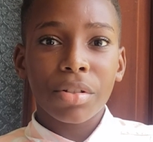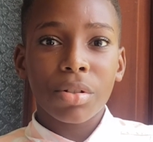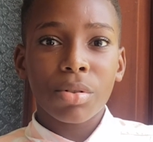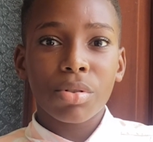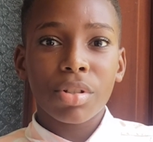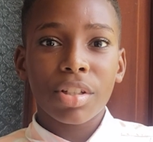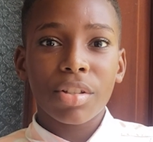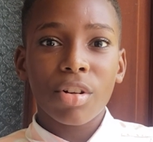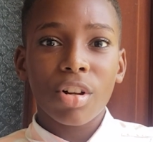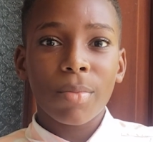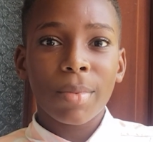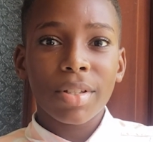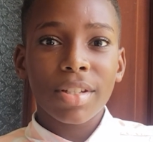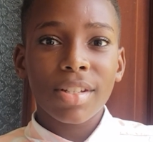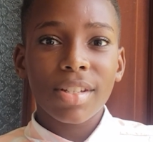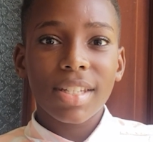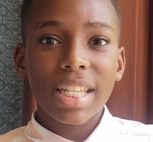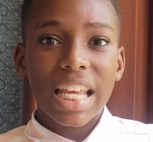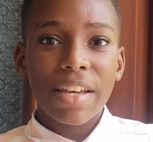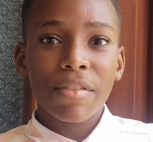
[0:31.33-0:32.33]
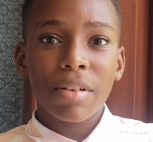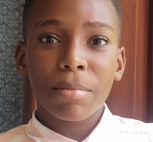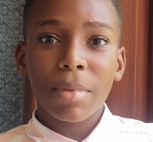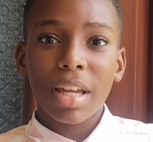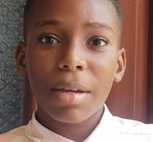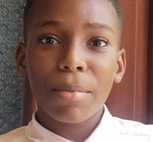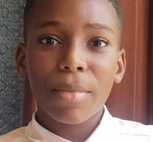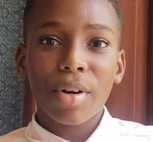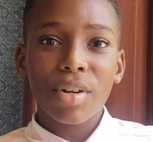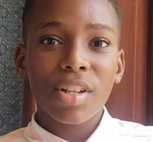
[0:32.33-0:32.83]
So she told me to save up
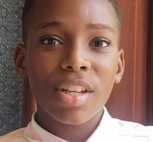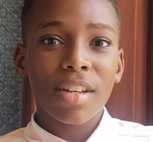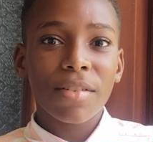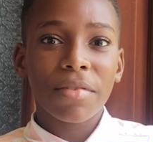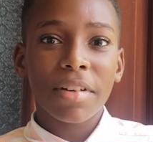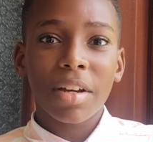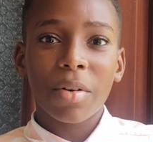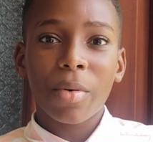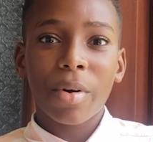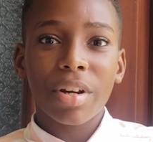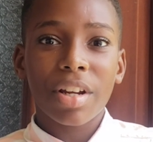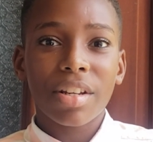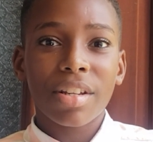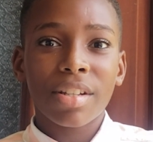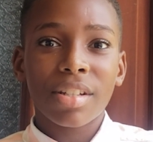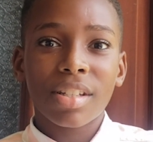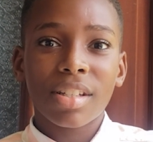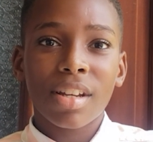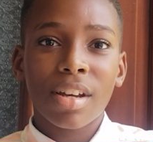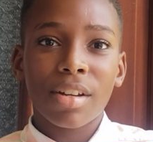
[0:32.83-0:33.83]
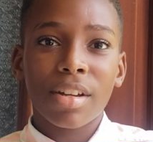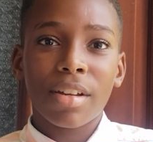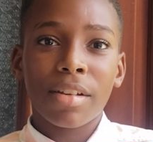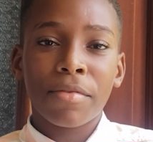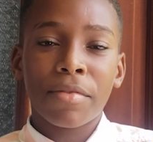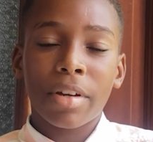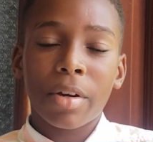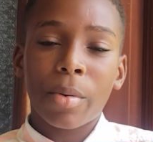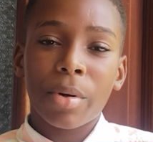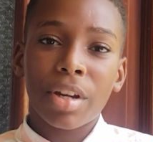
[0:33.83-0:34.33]
my money if I wanted to
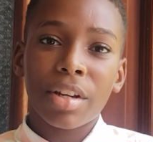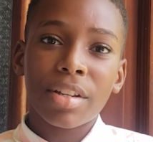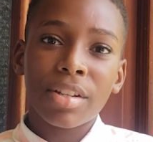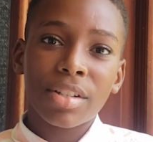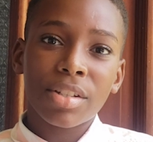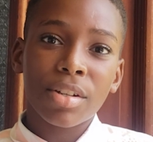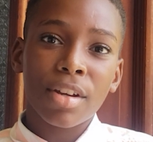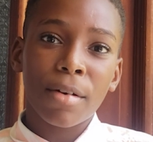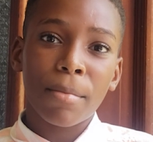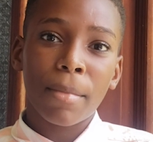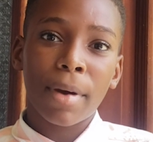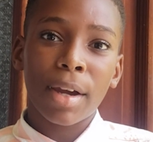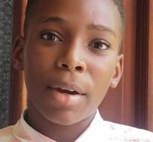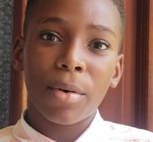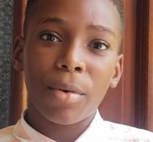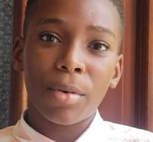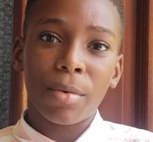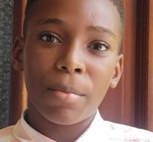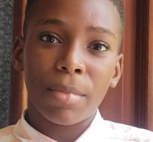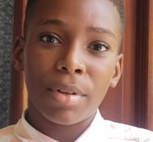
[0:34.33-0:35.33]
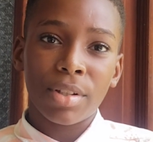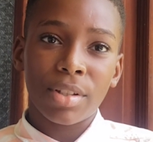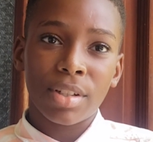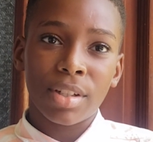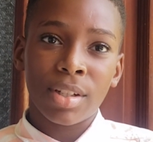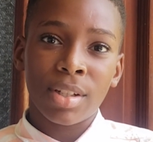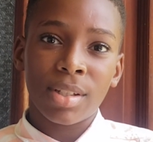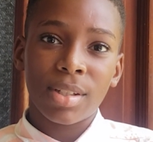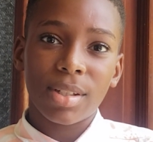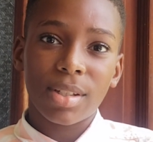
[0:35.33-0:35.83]
start my own
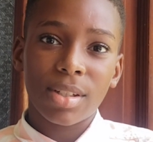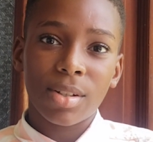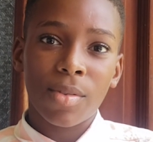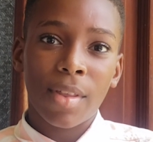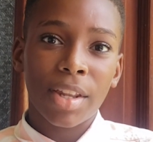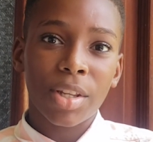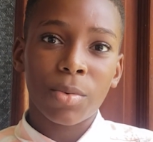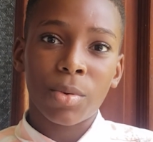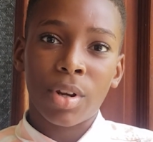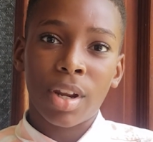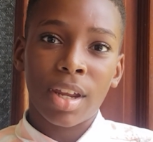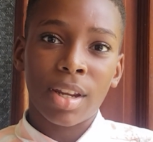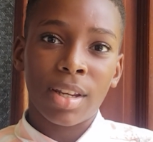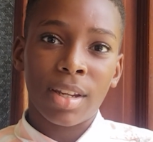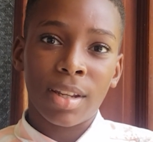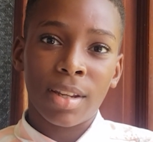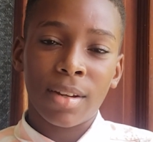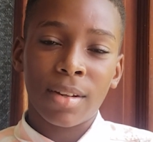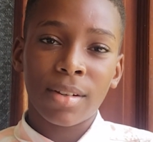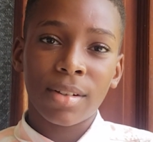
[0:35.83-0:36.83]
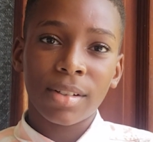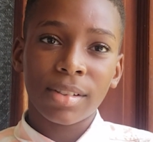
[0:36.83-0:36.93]
business. So that's what I did.